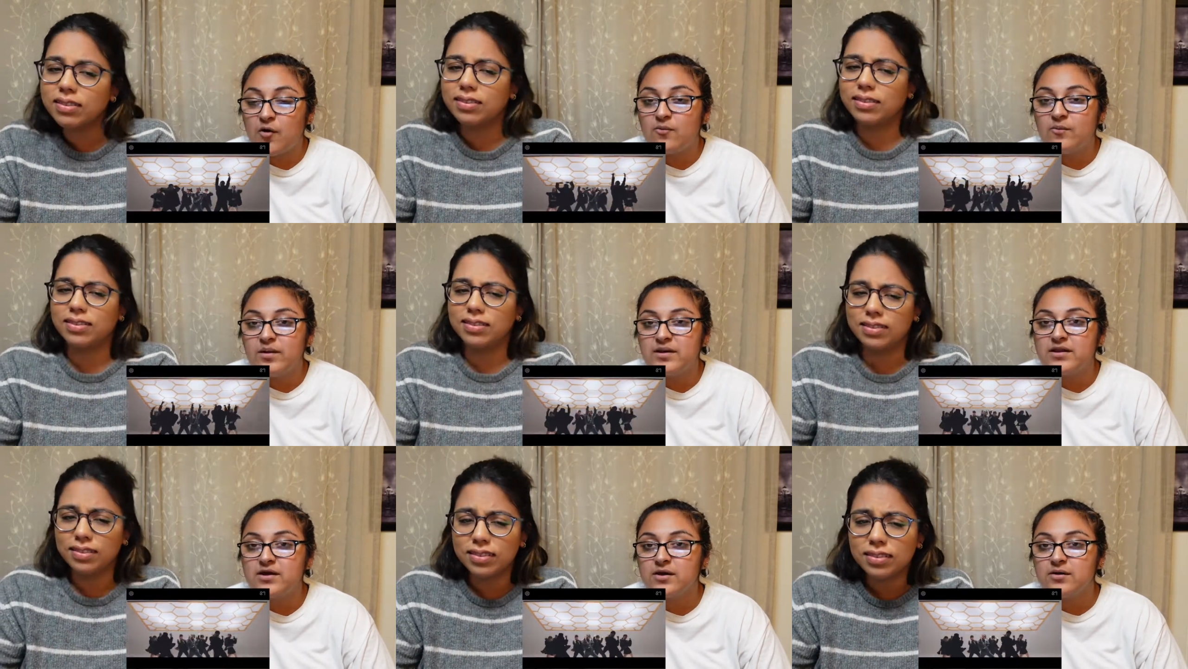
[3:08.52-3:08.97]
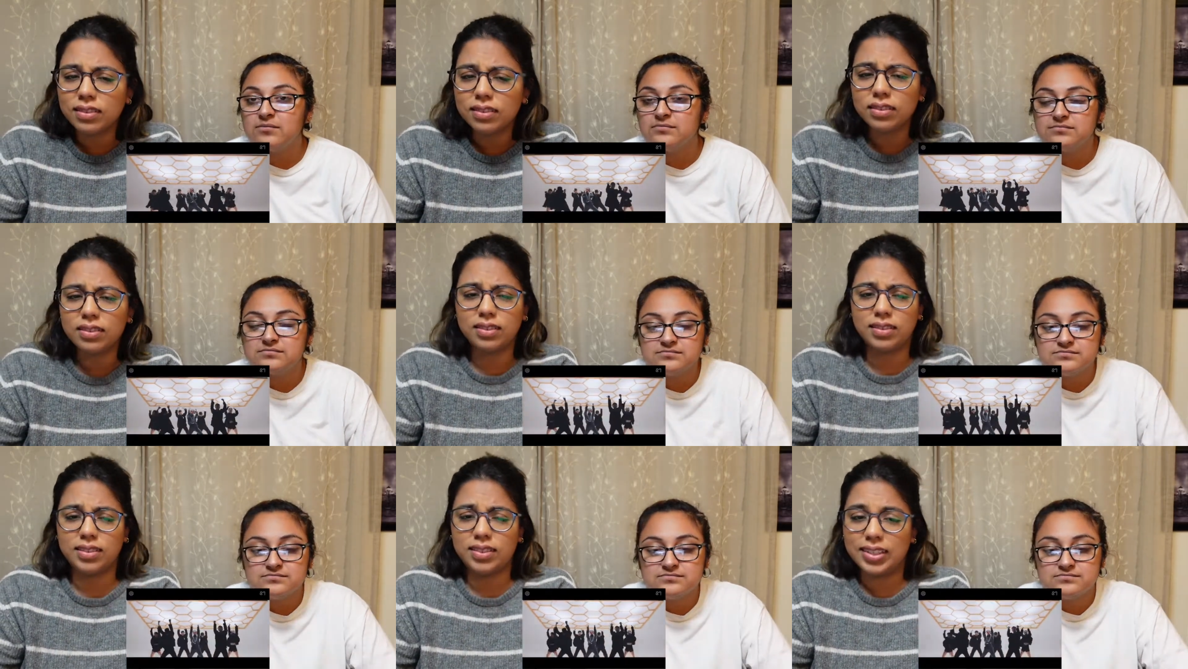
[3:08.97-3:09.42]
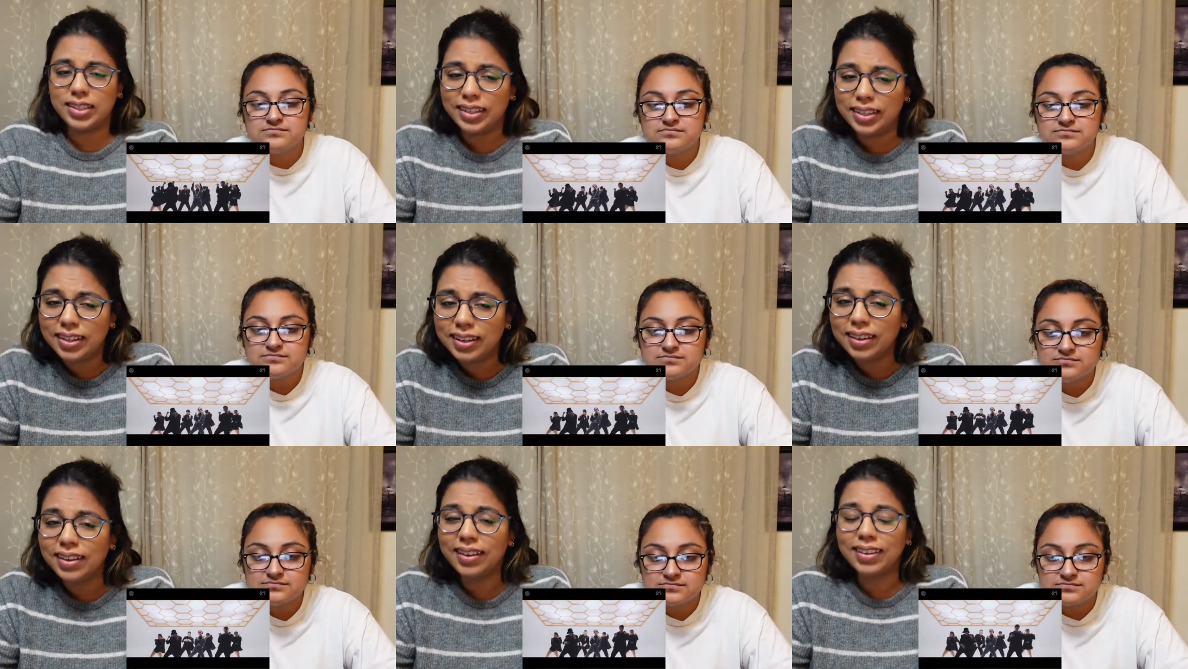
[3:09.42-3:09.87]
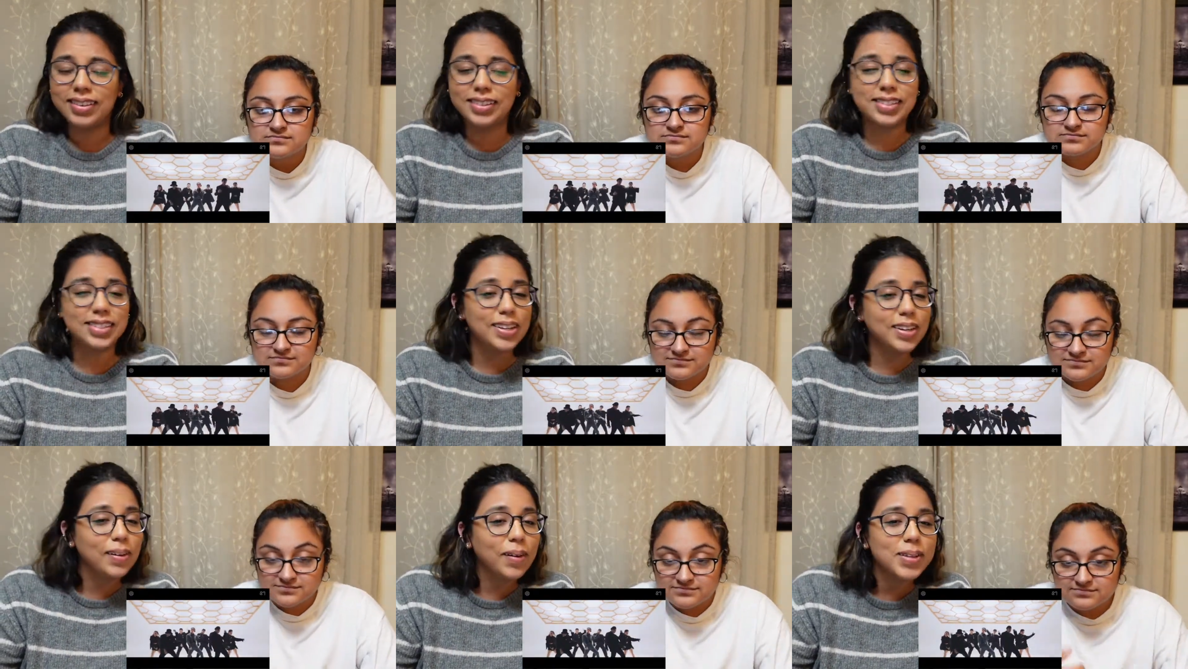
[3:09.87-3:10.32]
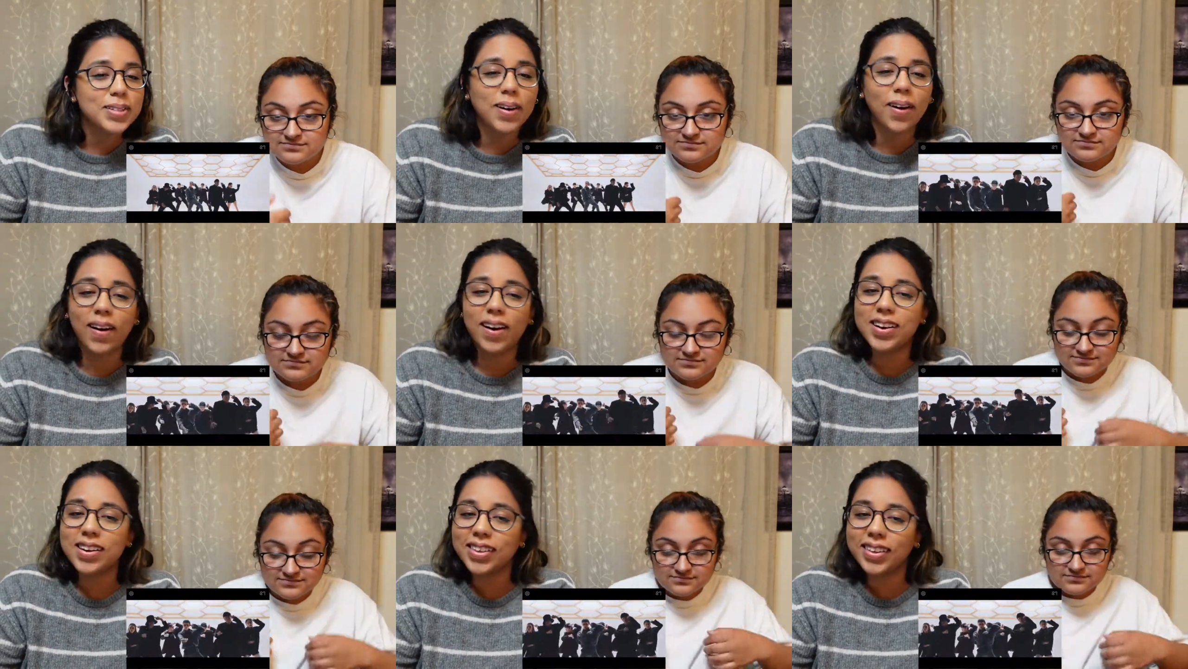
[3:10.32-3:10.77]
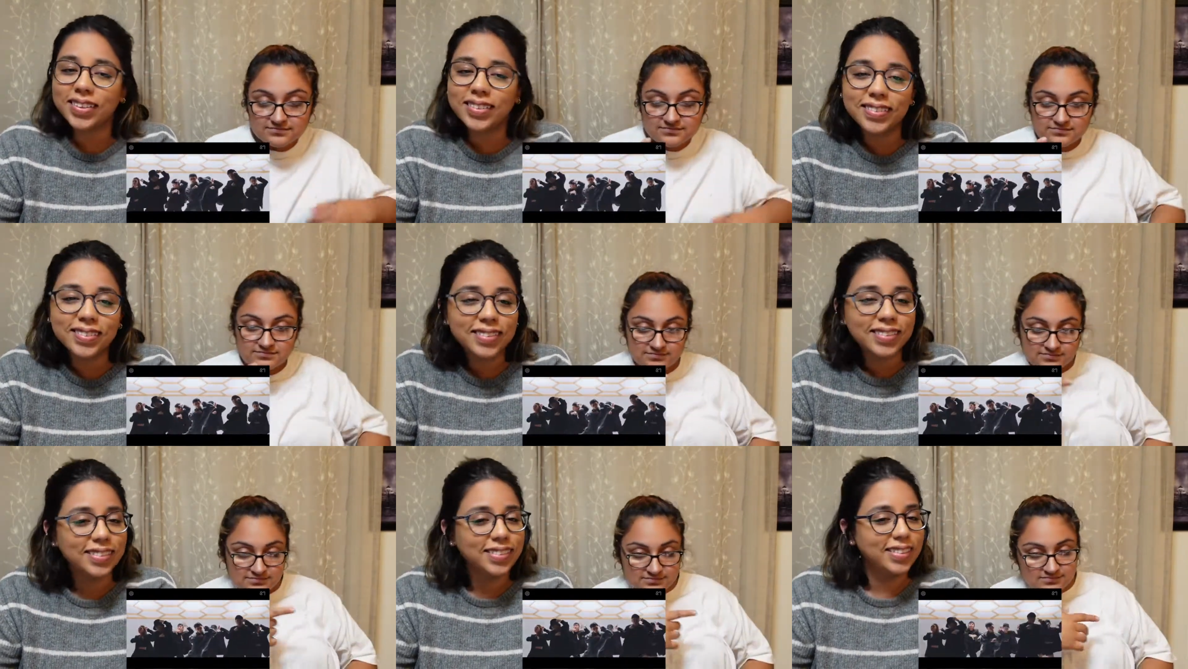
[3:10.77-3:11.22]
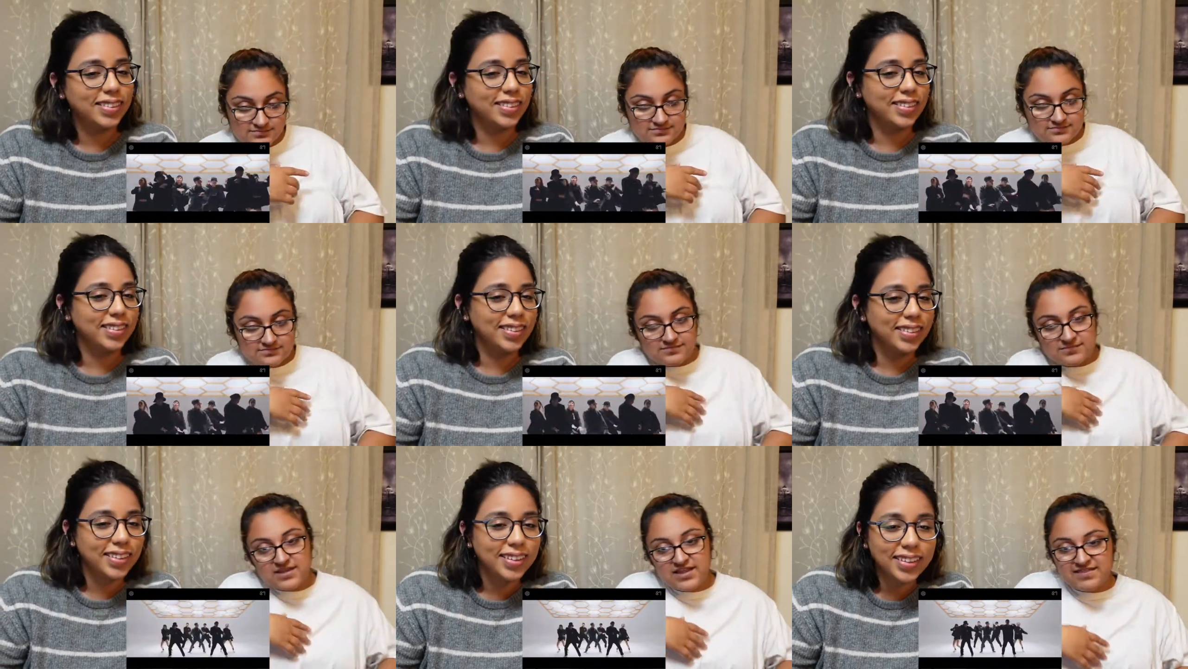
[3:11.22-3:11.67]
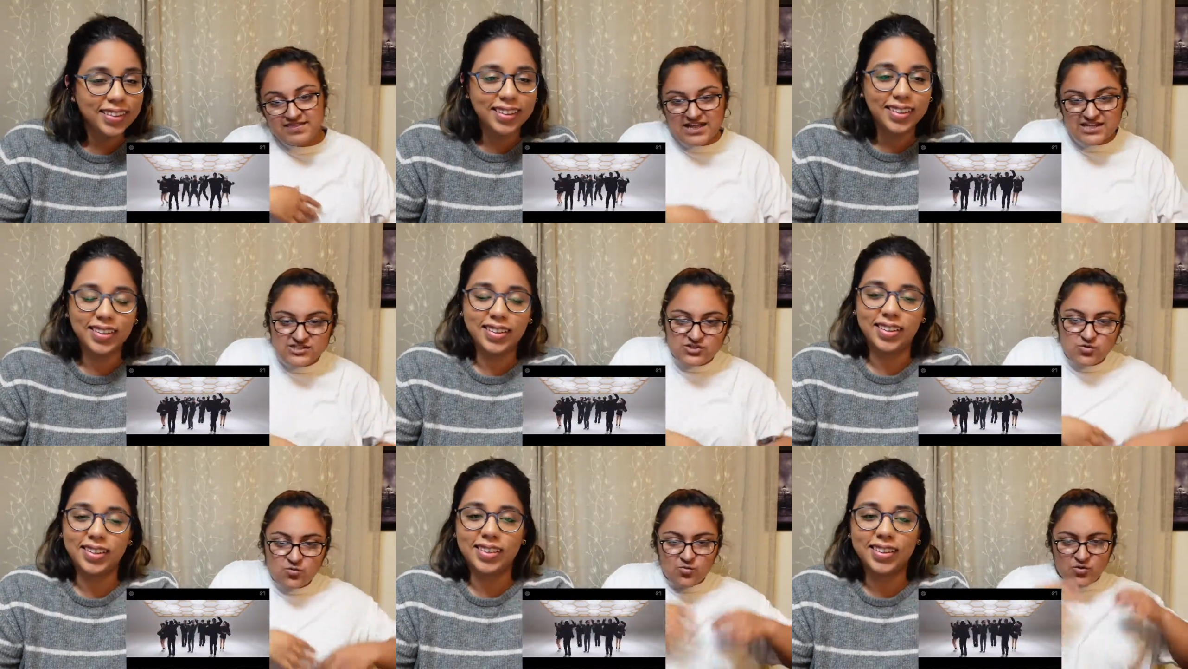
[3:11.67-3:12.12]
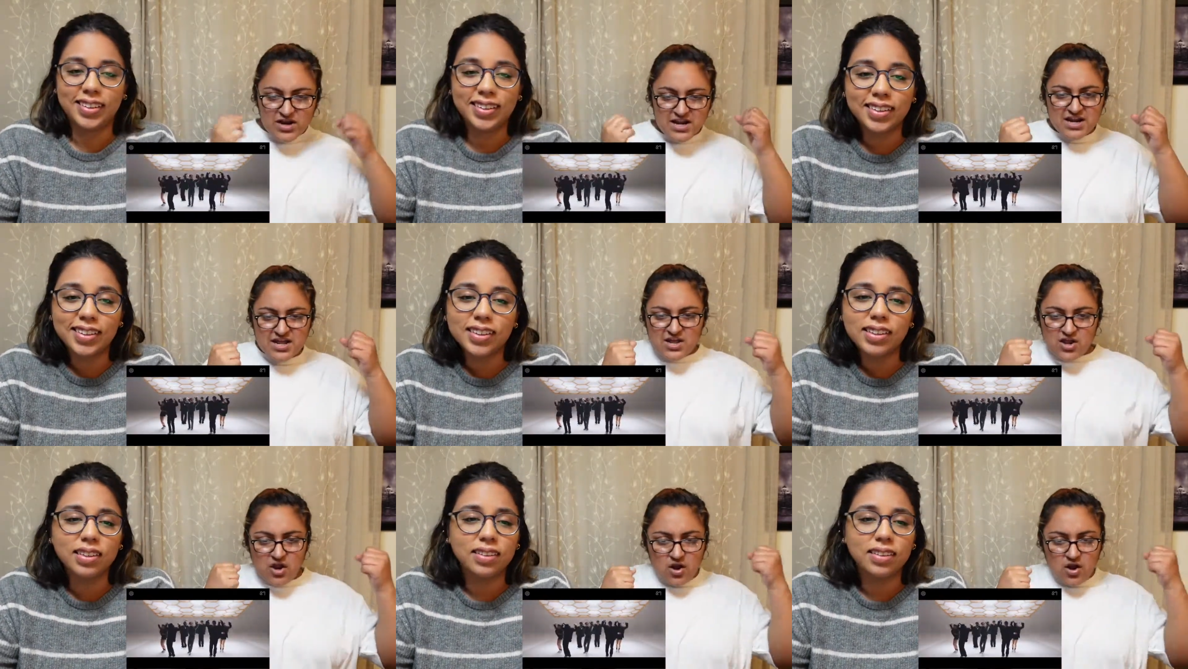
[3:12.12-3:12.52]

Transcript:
Speaker 1: my god. That was hard, you.
Speaker 2: Where did that you?